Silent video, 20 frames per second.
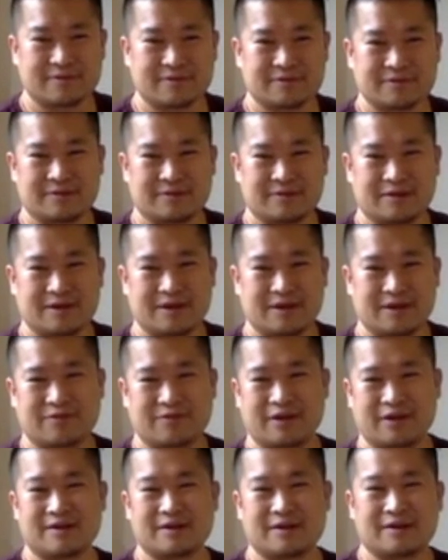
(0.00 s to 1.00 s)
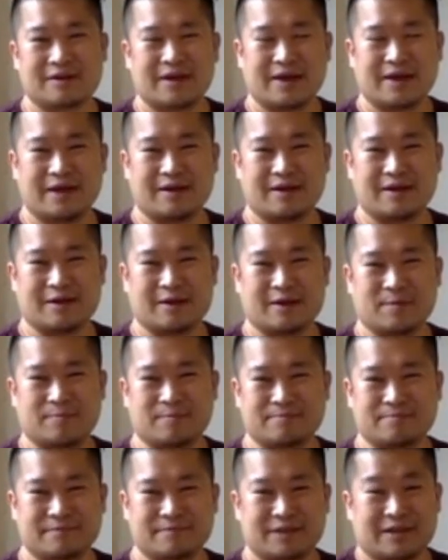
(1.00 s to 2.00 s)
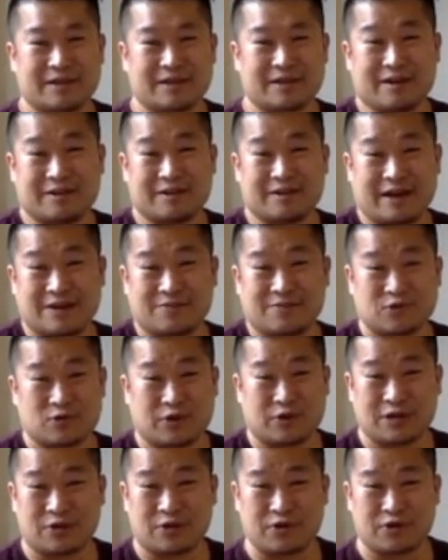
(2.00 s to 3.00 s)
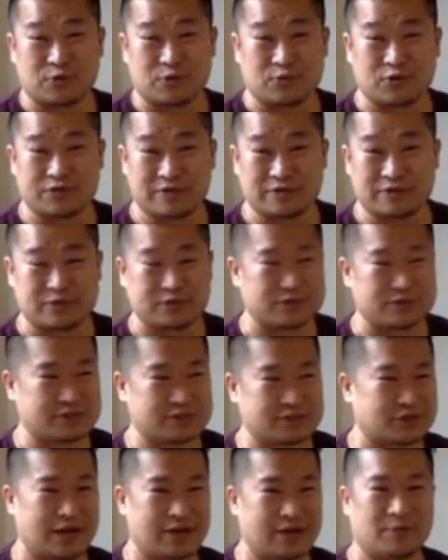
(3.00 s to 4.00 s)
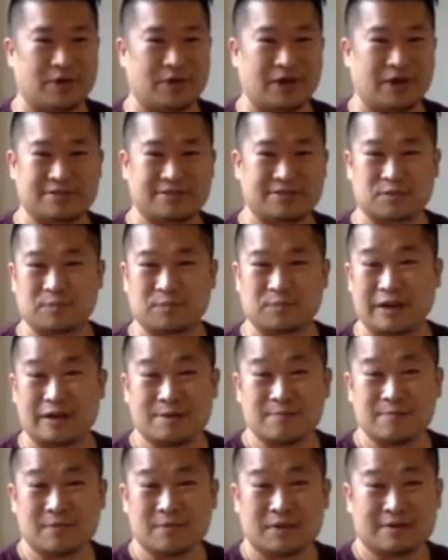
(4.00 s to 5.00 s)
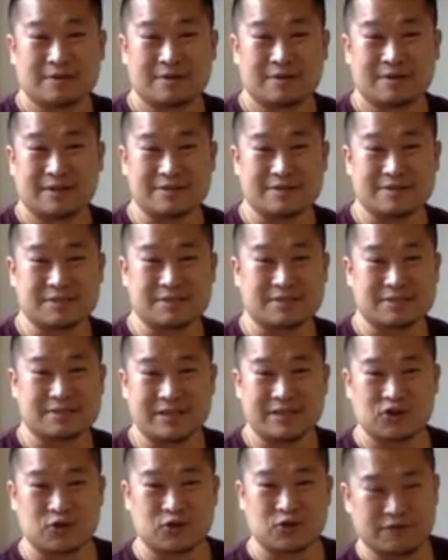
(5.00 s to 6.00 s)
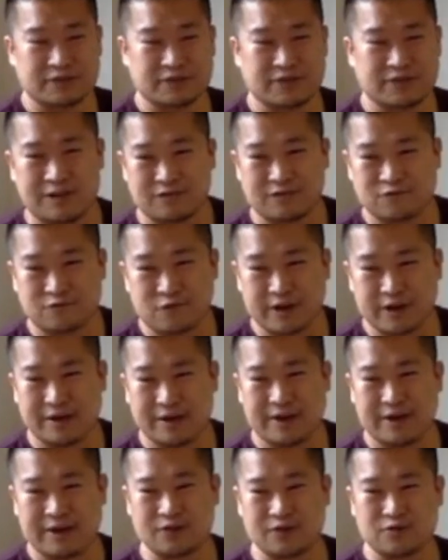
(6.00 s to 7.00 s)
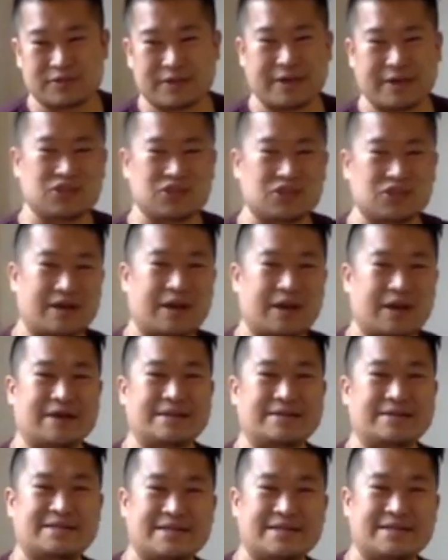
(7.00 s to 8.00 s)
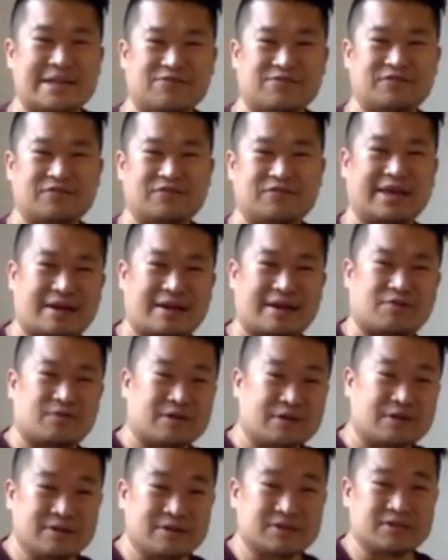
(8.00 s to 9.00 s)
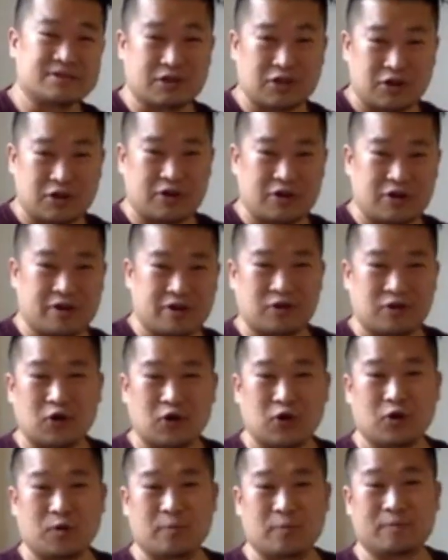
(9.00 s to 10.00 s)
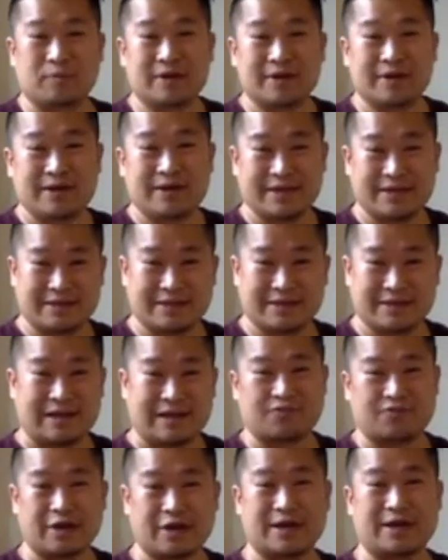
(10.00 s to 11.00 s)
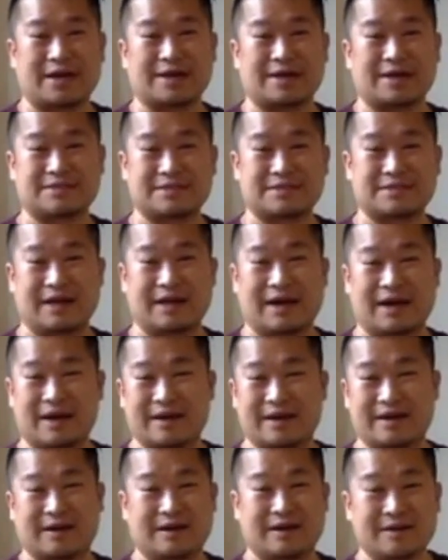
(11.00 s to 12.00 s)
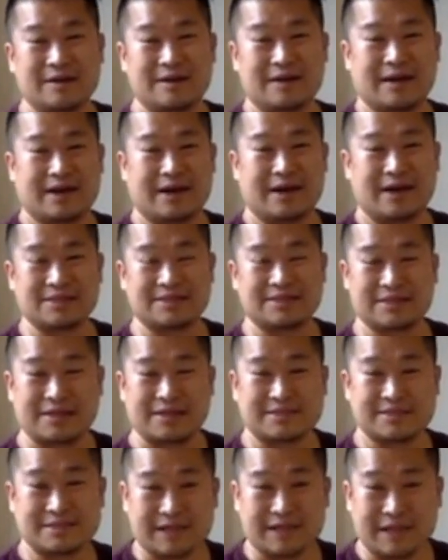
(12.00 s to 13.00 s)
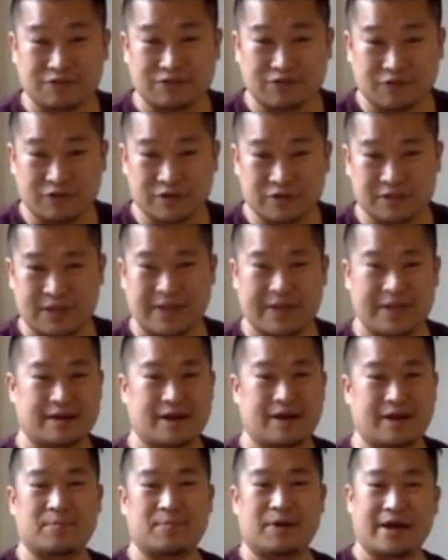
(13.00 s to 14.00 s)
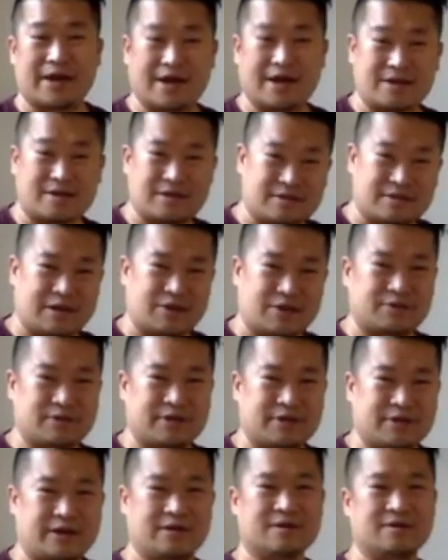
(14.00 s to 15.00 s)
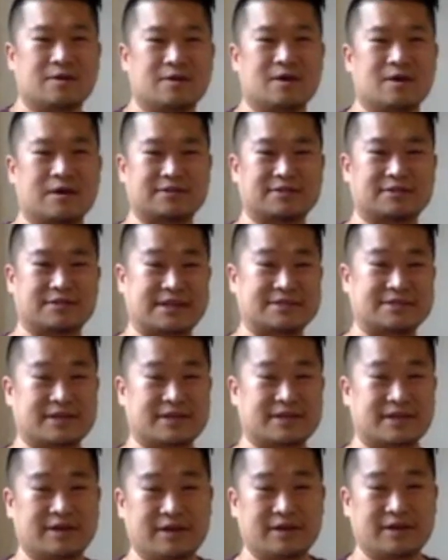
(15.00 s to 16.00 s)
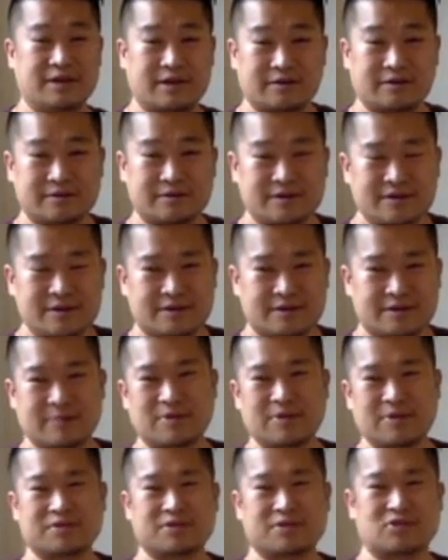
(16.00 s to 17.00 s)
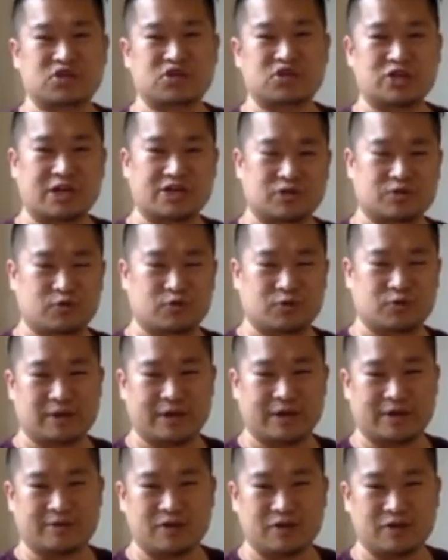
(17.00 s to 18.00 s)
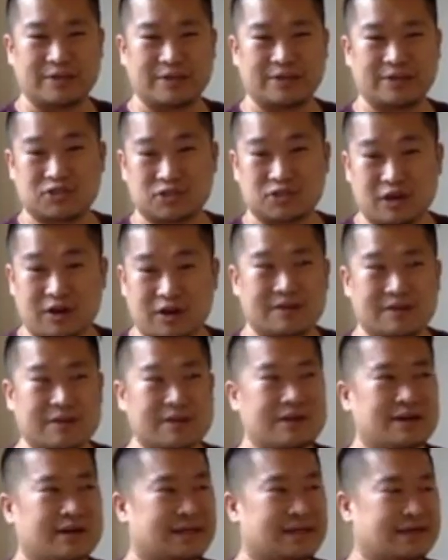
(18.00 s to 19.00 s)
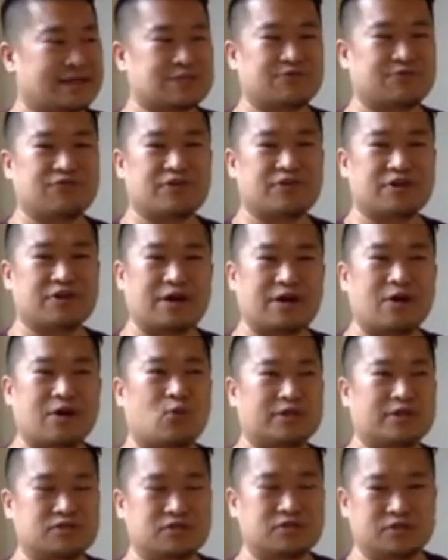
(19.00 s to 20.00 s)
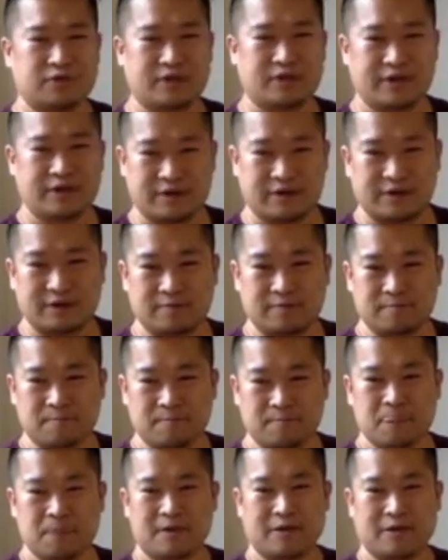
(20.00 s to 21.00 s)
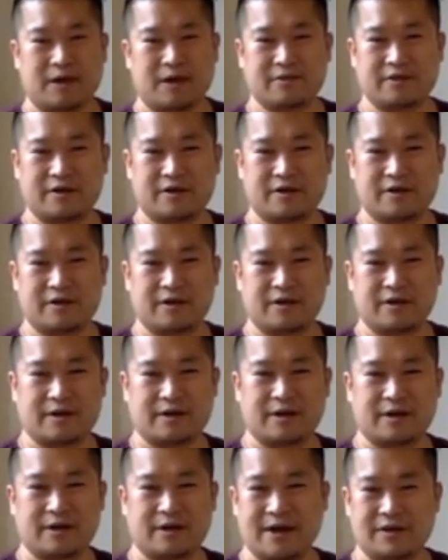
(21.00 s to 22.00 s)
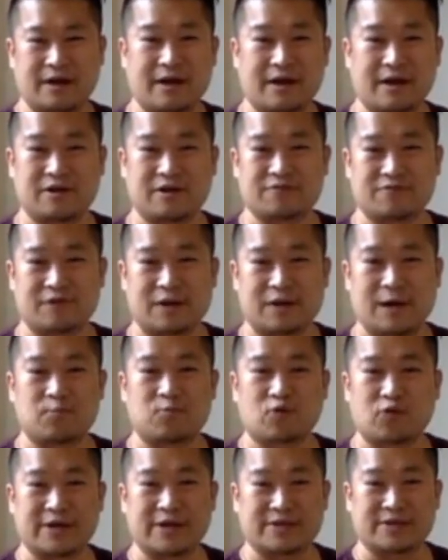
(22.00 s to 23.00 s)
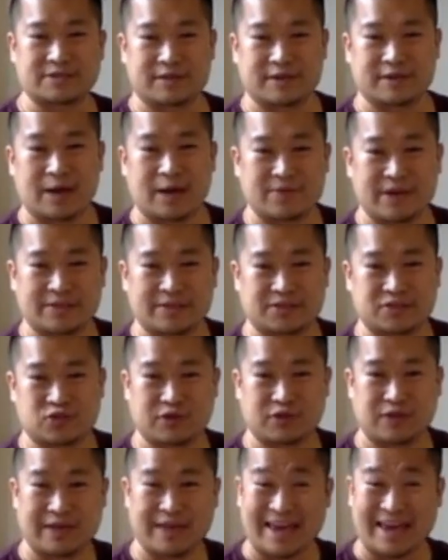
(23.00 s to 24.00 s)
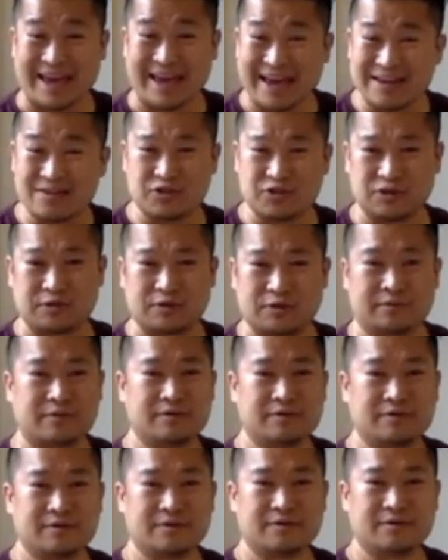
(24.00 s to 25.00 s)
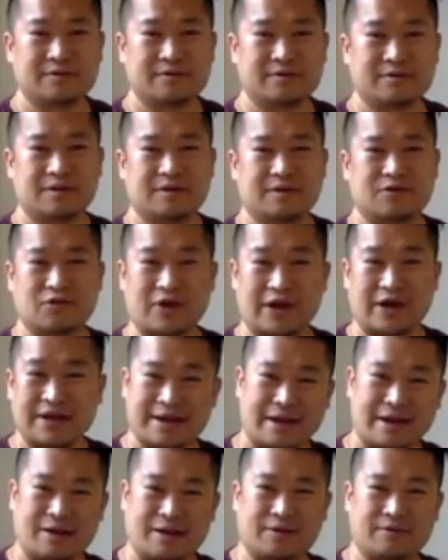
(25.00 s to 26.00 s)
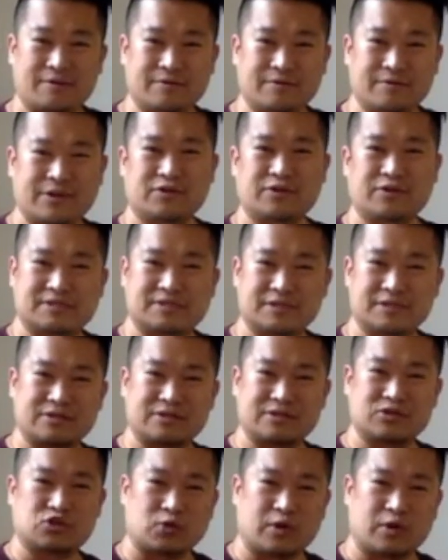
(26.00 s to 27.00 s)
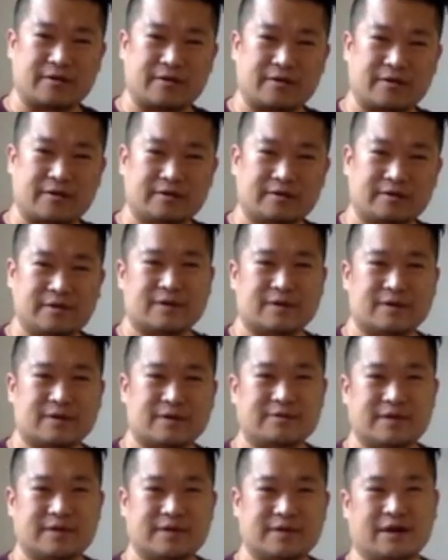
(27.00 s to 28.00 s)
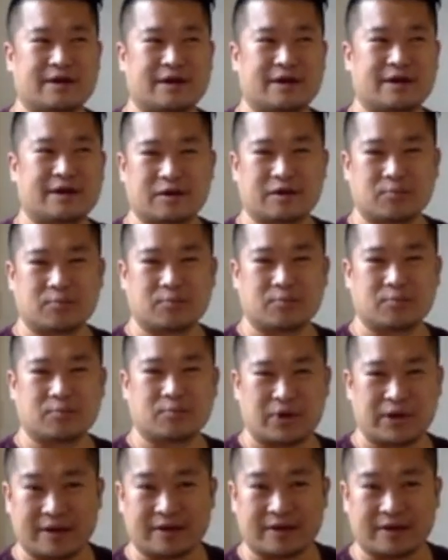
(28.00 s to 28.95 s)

right? And Karen, I have no idea where you're moving to, so I apologize, but let's just say that you're moving to California and you say, John, I definitely cannot secure a new home in California until I sell first. I cannot buy anything out there until I sell here. Then my suggestion would be, let's talk, let's figure out what to do here. Are there any kind of upgrades and updates you can do right now that you can still enjoy that are not going to break the bank,